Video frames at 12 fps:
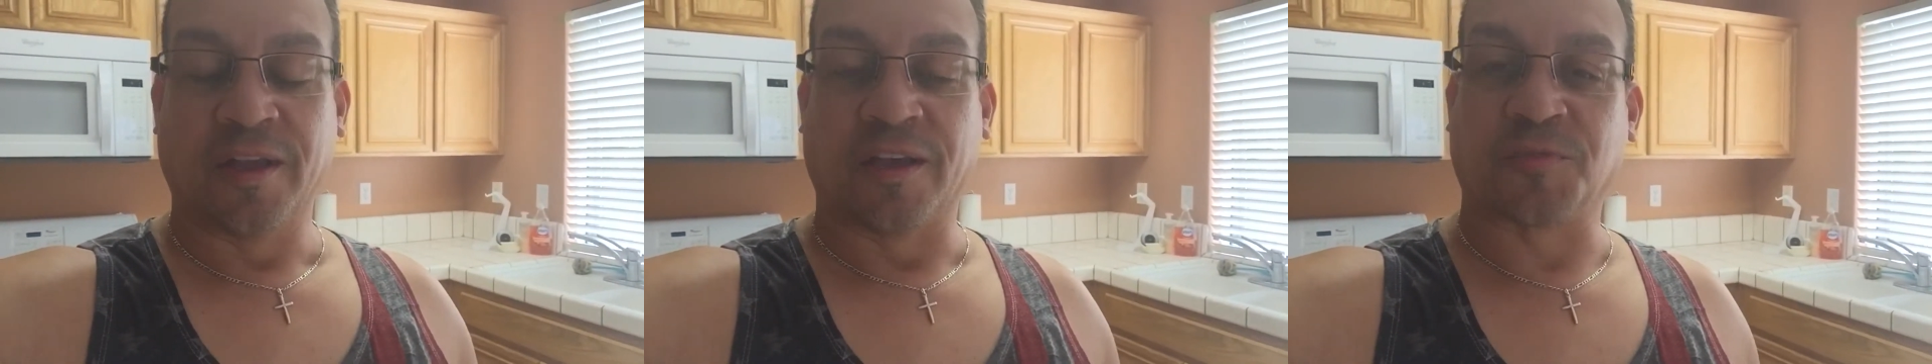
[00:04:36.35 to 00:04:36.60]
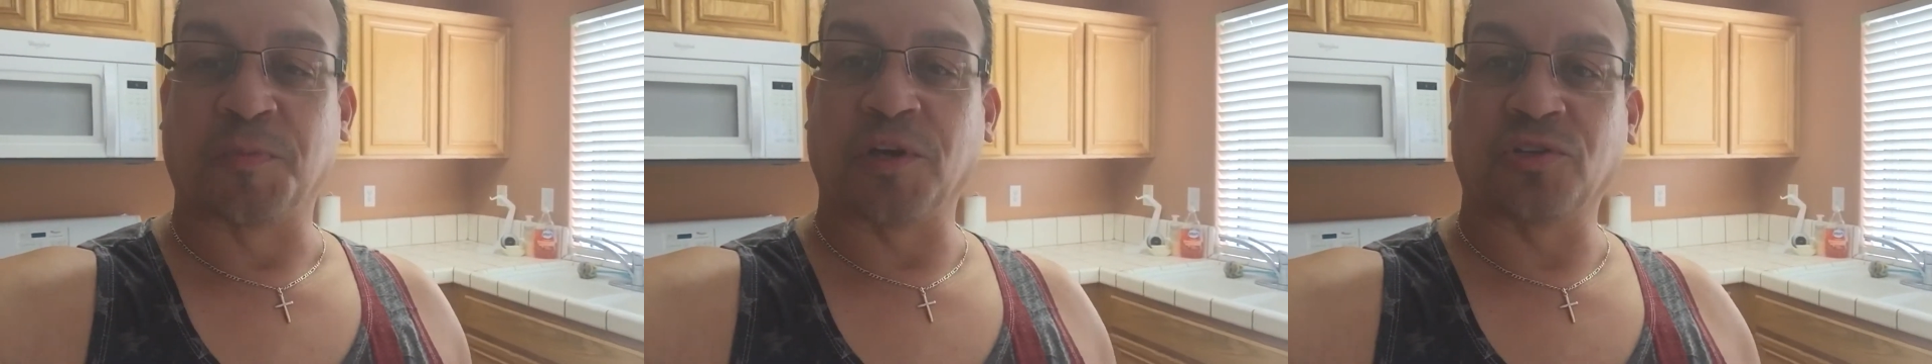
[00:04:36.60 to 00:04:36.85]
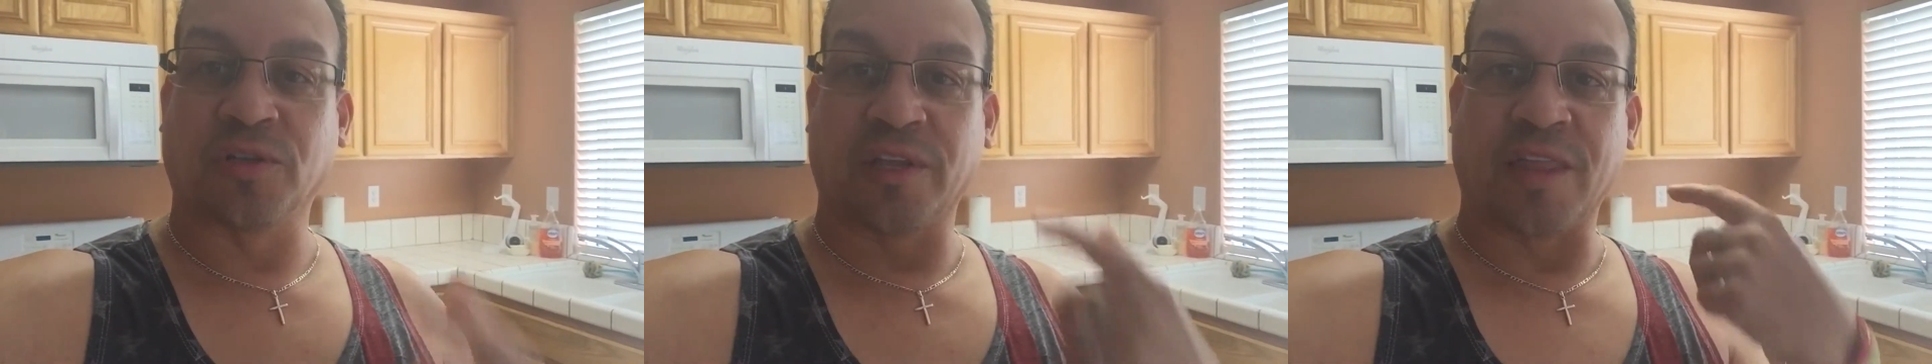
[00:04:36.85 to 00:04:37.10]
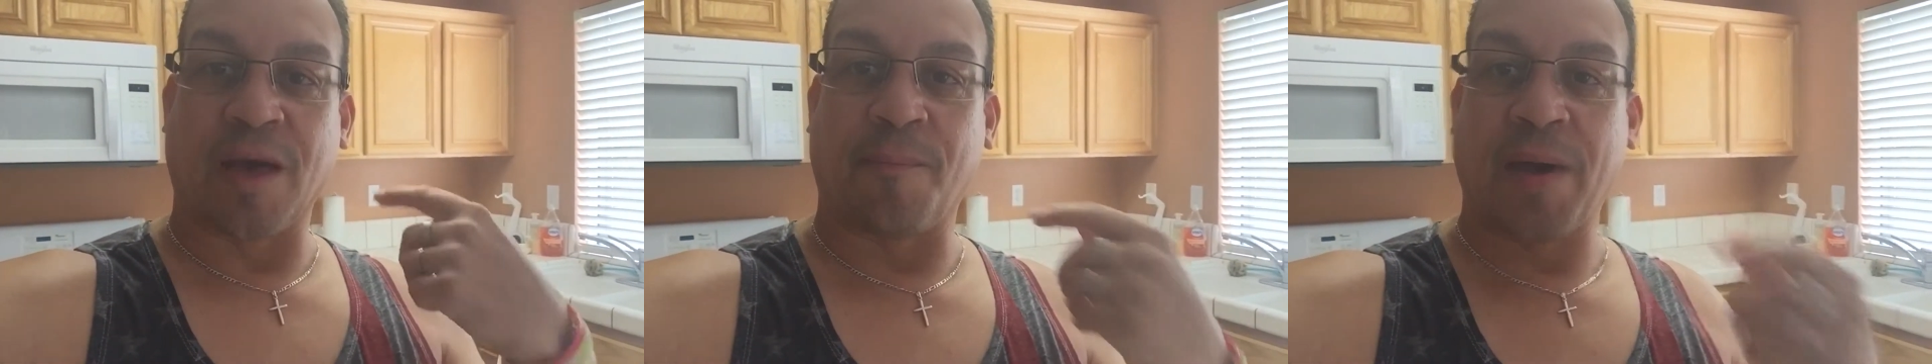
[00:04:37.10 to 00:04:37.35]

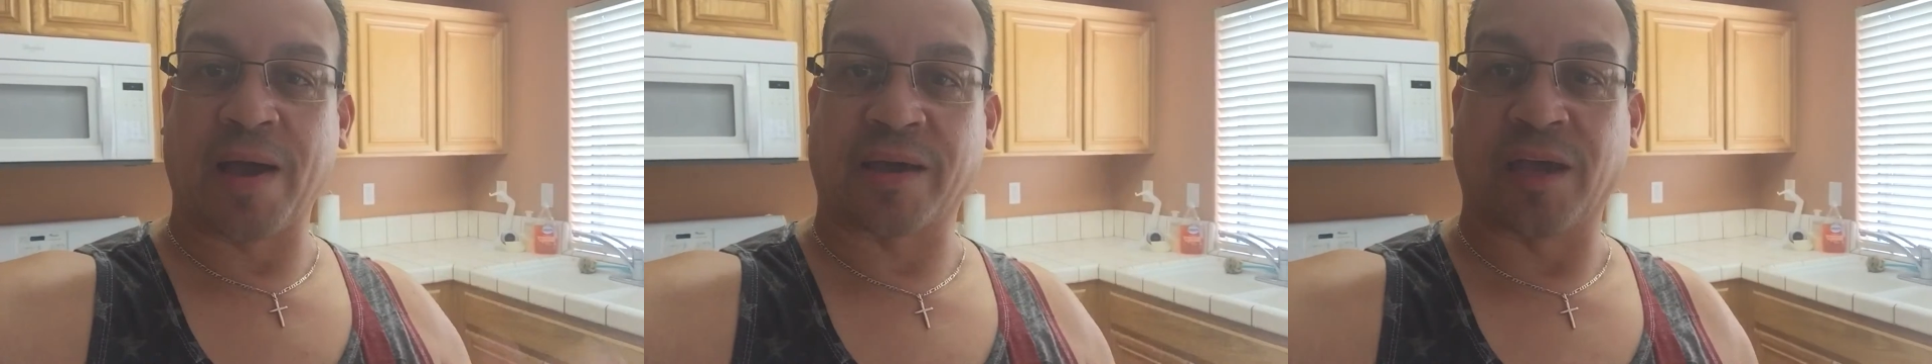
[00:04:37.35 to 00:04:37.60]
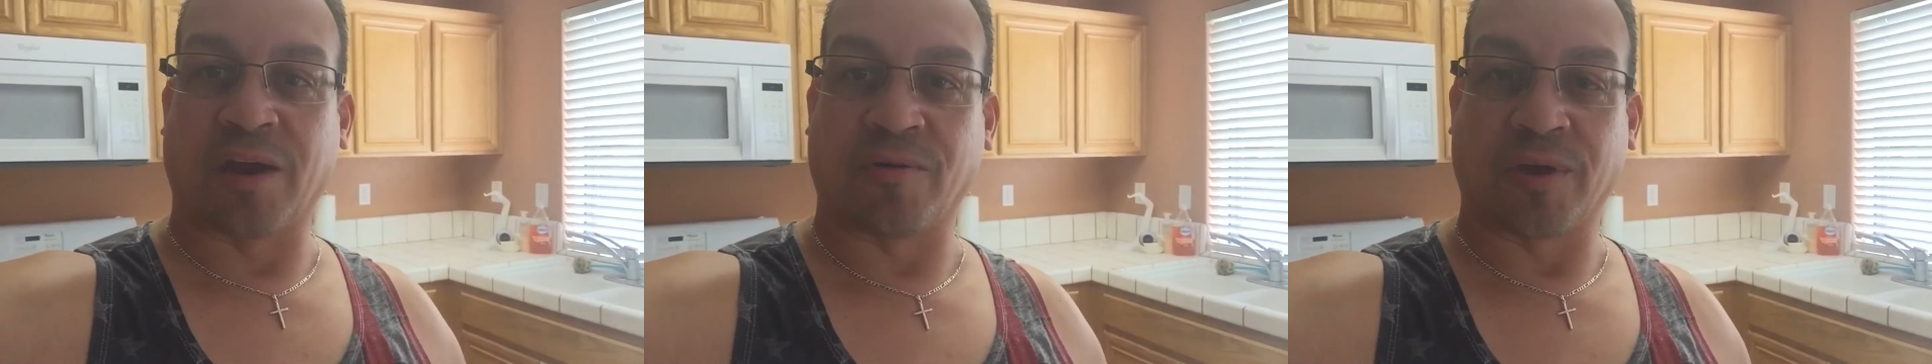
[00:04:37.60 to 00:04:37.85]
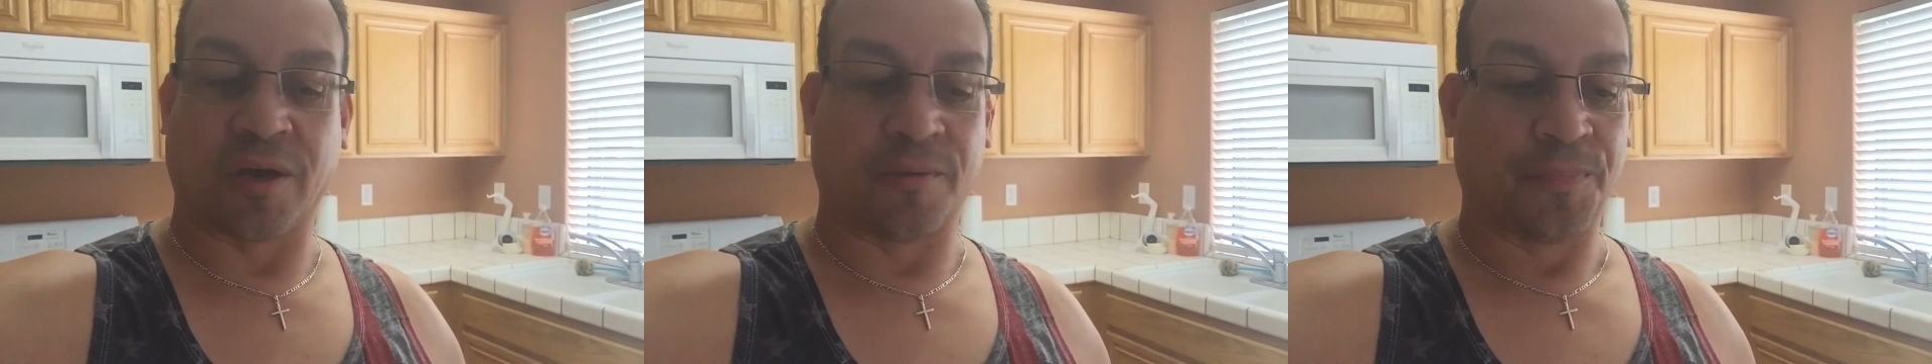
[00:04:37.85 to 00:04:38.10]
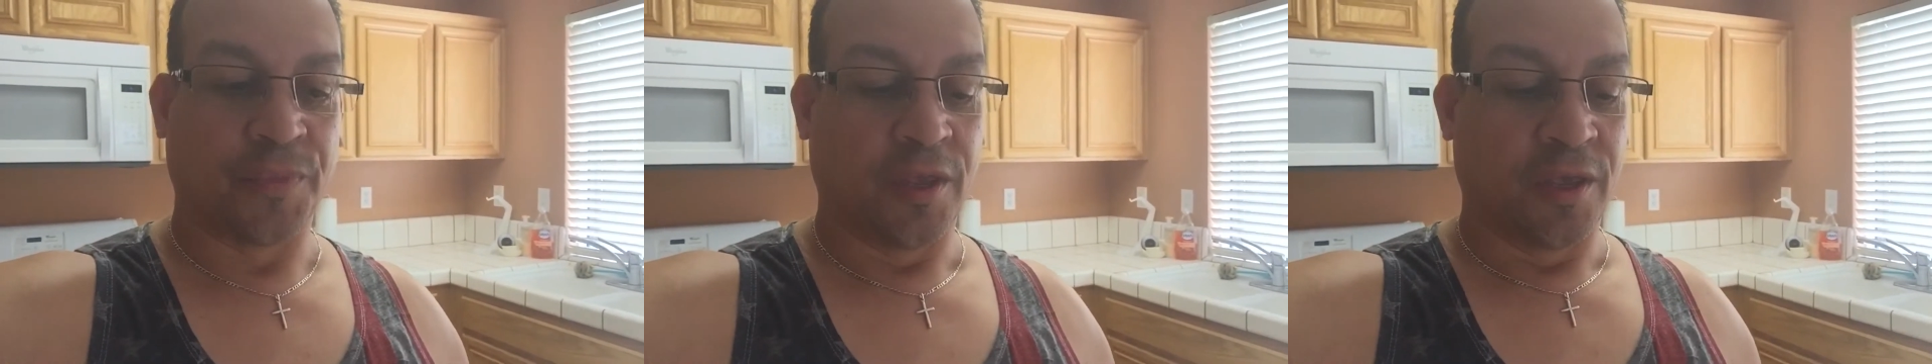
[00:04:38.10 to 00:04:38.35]
especially that back area.